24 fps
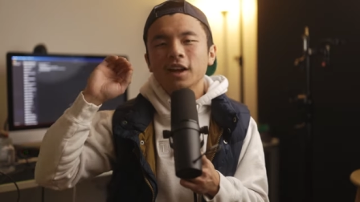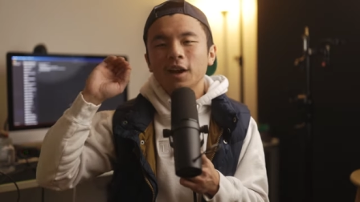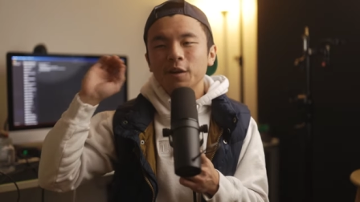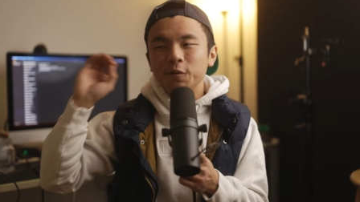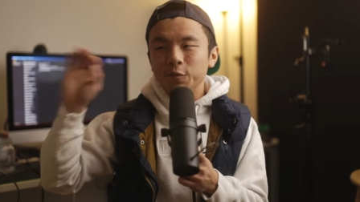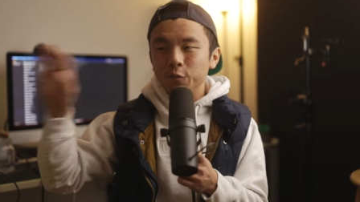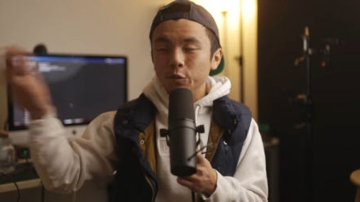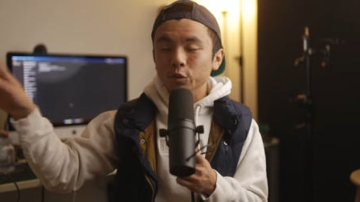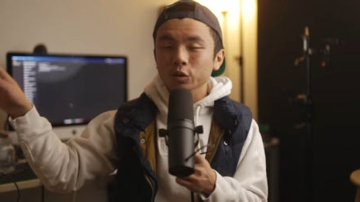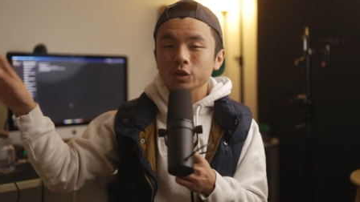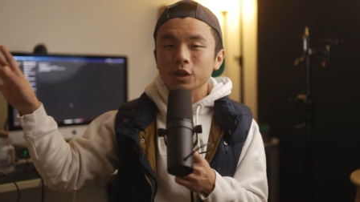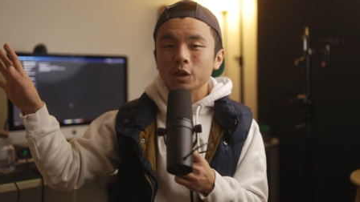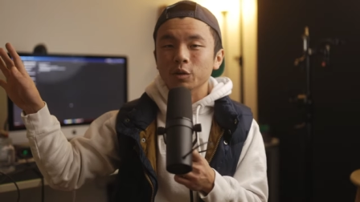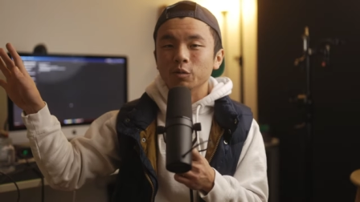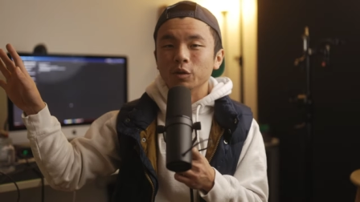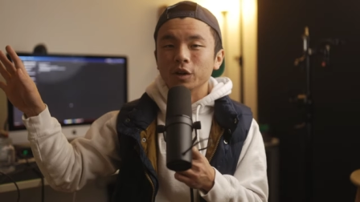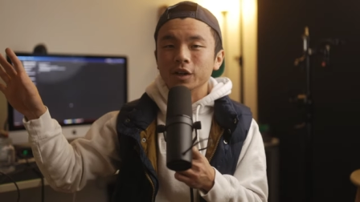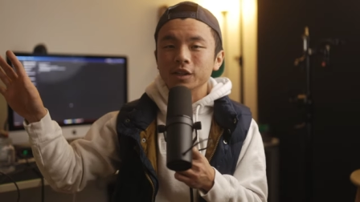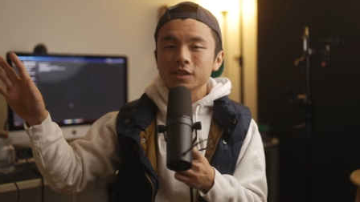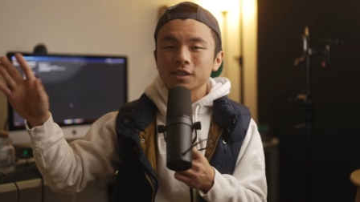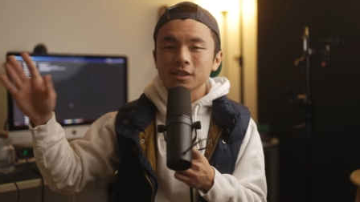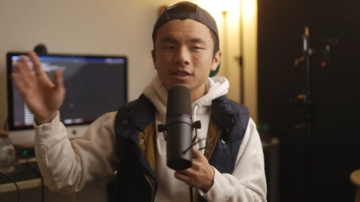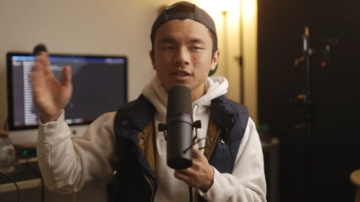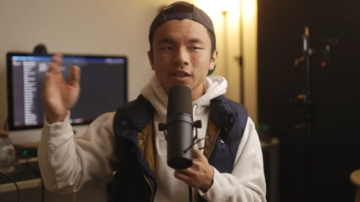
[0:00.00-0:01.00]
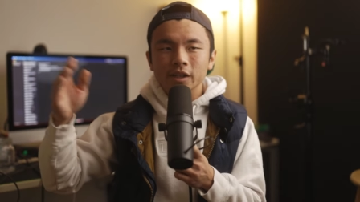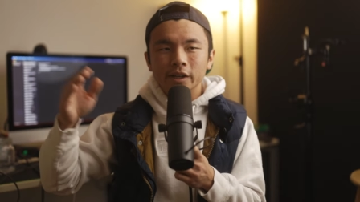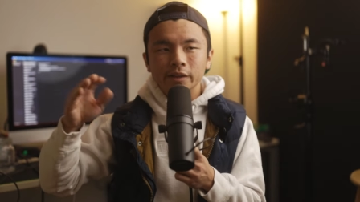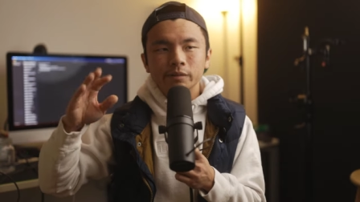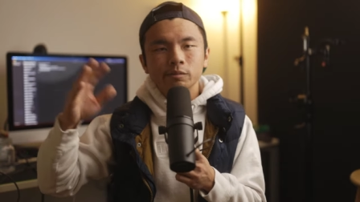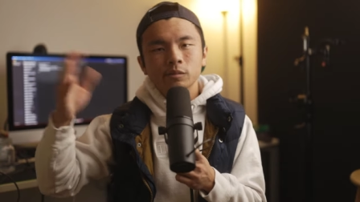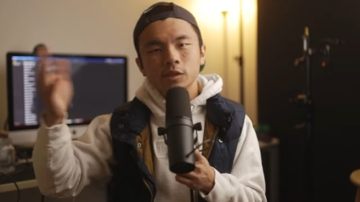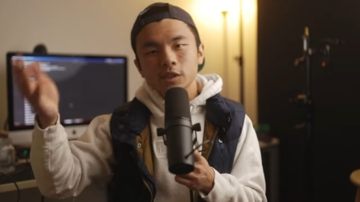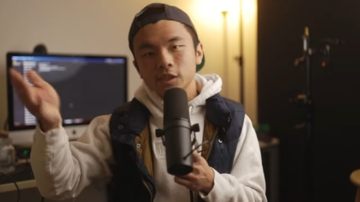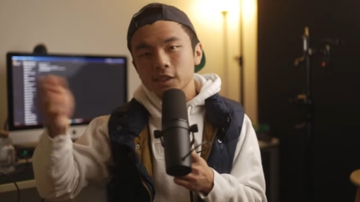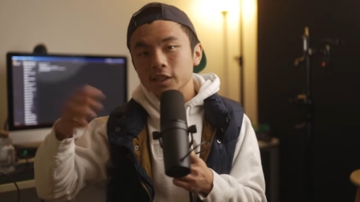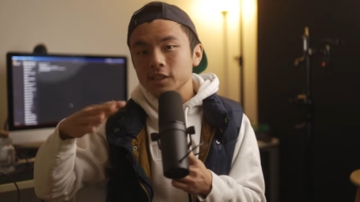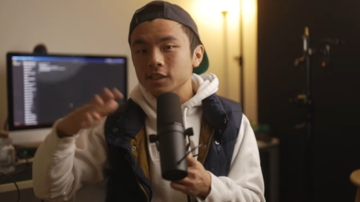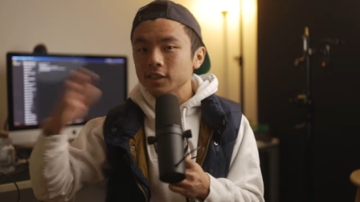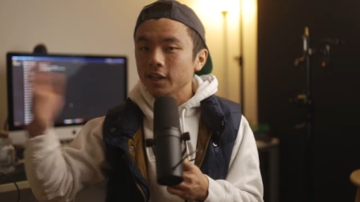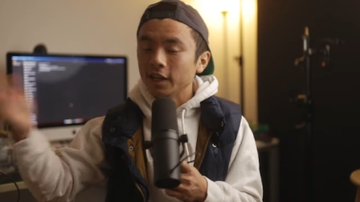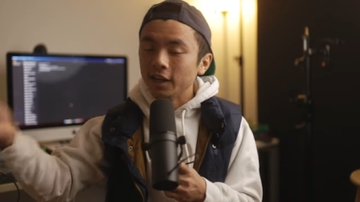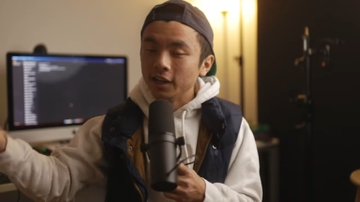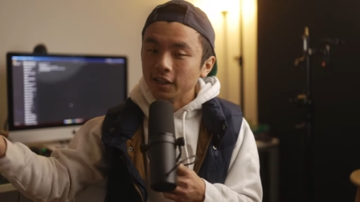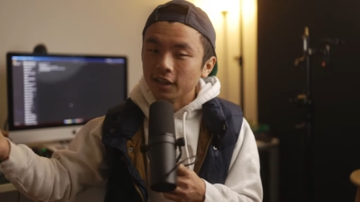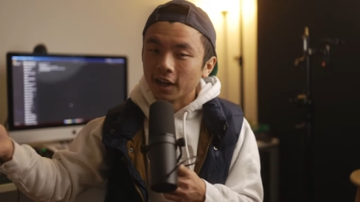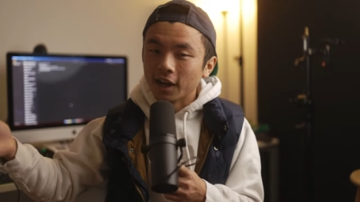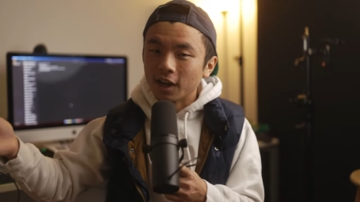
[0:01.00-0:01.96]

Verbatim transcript: and full day rates is like six to eight